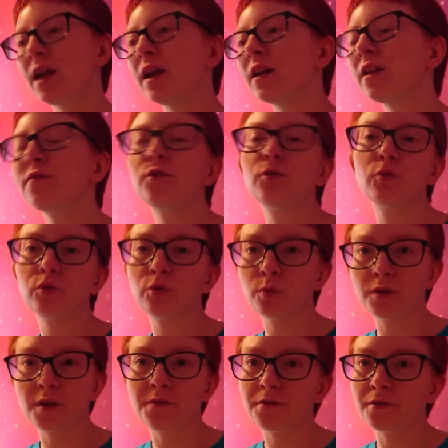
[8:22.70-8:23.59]
And if you don't know
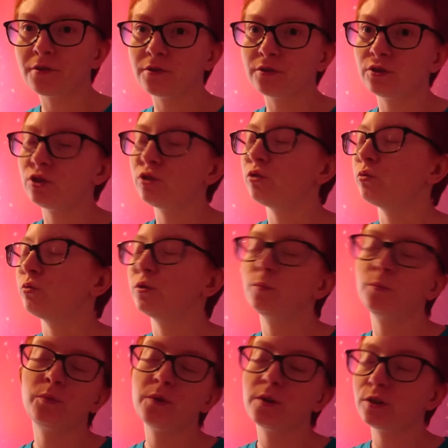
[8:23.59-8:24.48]
what that does, you know, it's
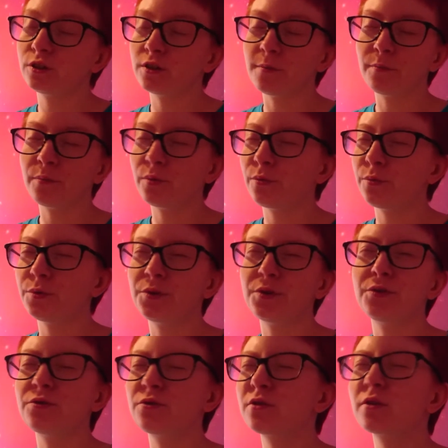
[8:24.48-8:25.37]
pretty simple.
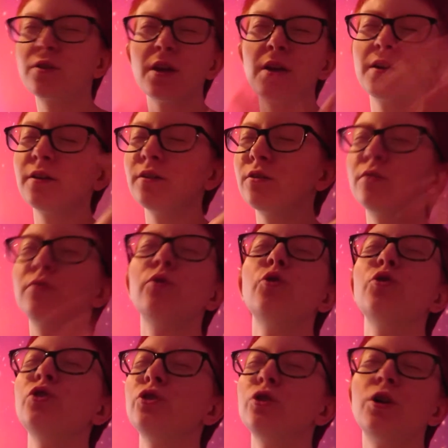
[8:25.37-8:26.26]
Thing
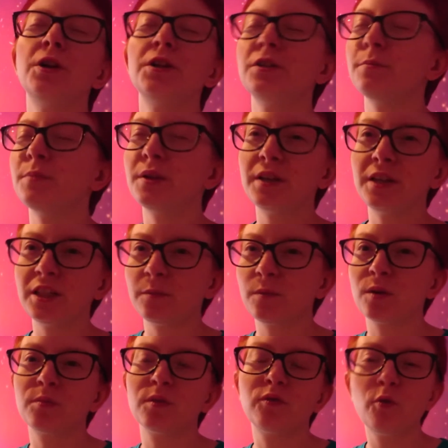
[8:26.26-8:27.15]
loses all its abilities,
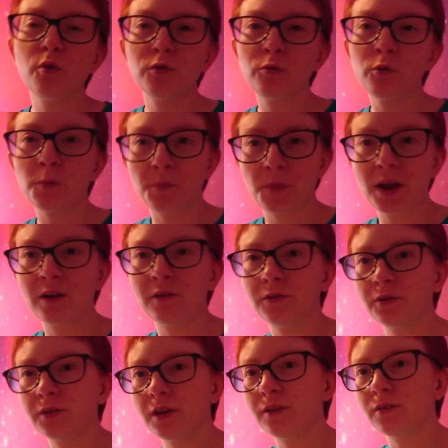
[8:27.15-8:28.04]
becomes a 4/4 bear
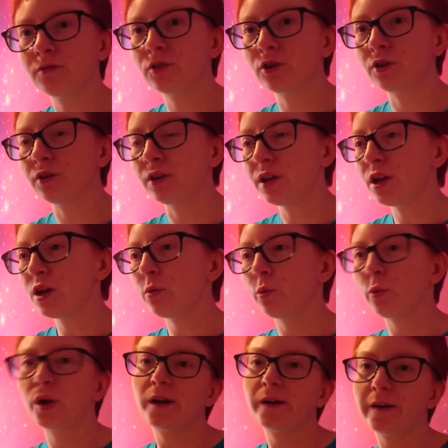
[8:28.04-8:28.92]
until end of turn,
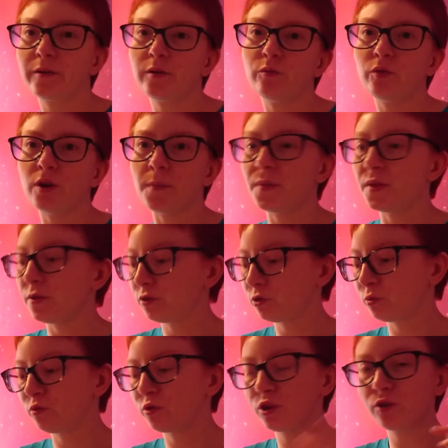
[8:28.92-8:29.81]
quick cast and
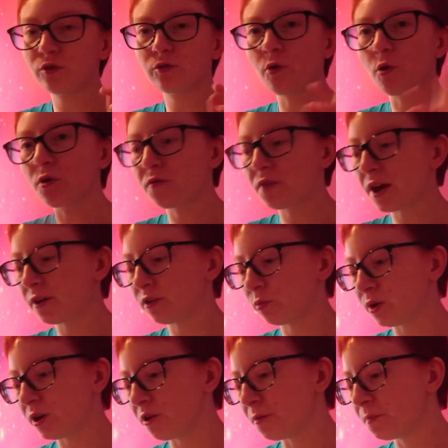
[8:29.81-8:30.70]
remnants. We're running 4 of that
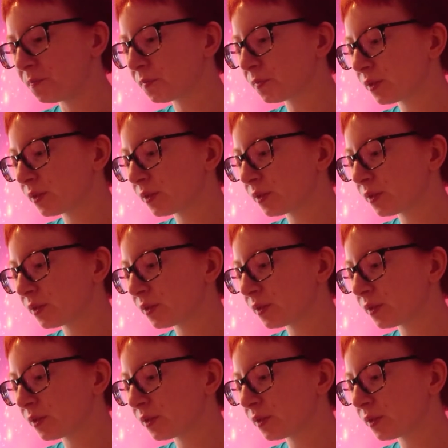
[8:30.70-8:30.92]
as well.